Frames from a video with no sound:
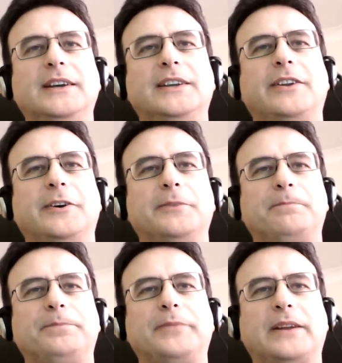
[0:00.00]
you know,
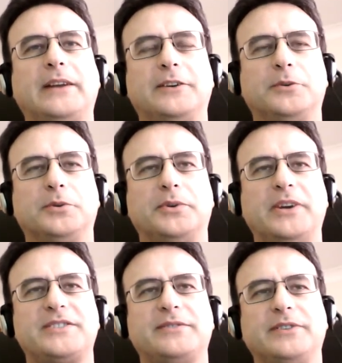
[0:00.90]
and all the
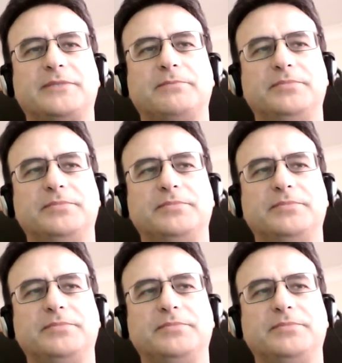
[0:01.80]
rest of it.